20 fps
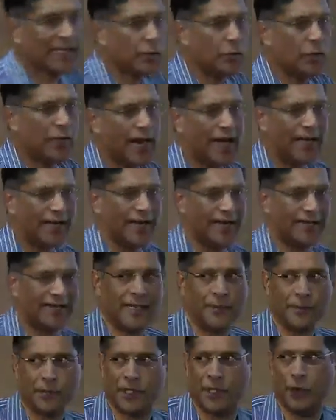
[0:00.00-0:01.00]
that's how you calculate a
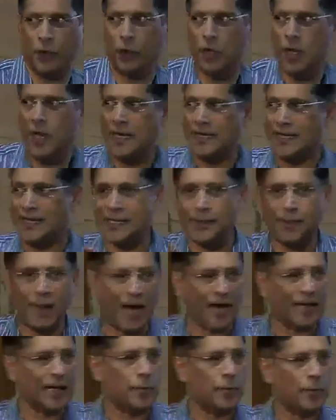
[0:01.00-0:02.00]
subsidy you know there's a
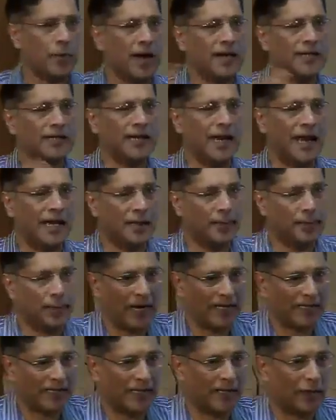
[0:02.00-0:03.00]
market price and the
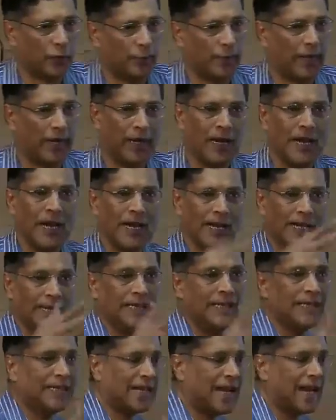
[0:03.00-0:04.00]
price that you pay
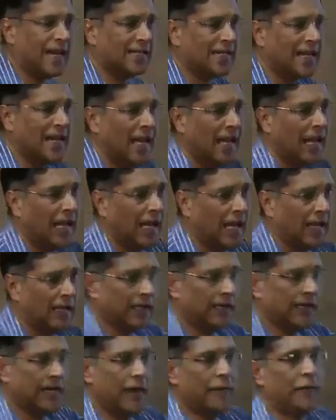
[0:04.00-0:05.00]
in this case
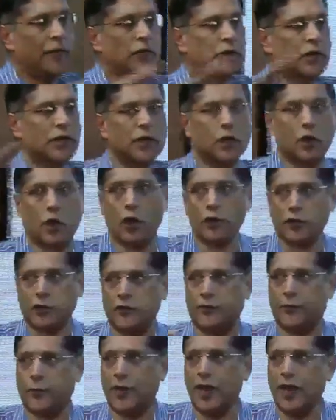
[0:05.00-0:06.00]
uh, the efficient
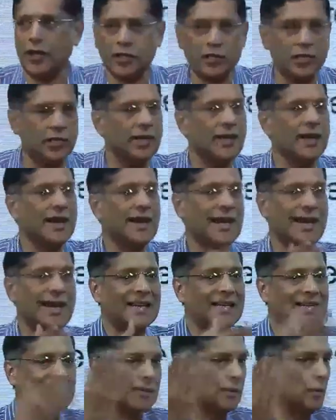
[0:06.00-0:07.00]
cost of production
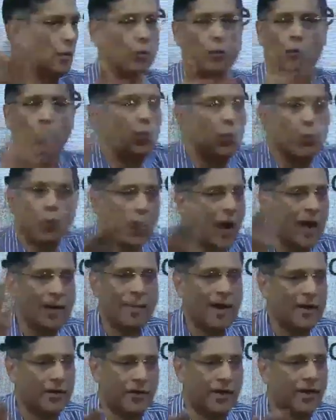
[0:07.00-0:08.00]
is
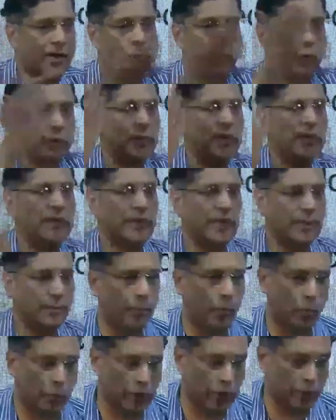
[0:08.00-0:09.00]
one metric would be the
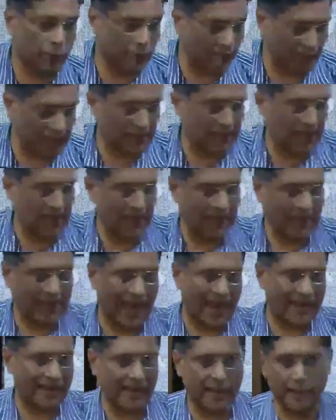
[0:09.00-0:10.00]
imported price,
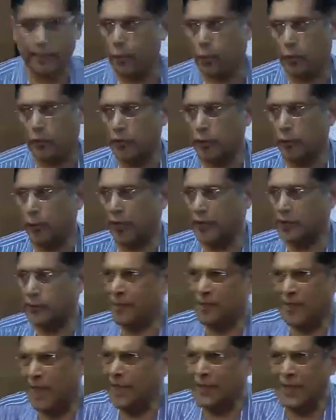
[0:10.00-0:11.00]
landed imported price.
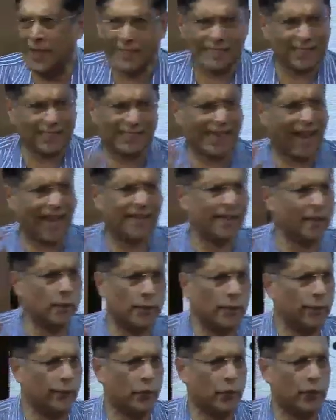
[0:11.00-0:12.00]
But that's a
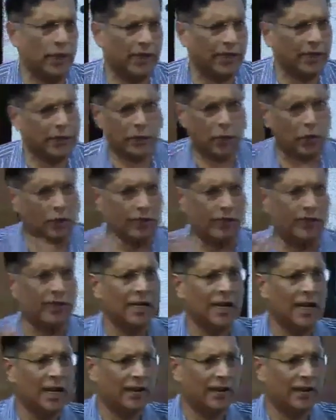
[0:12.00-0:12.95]
standard way of doing it. It's not a,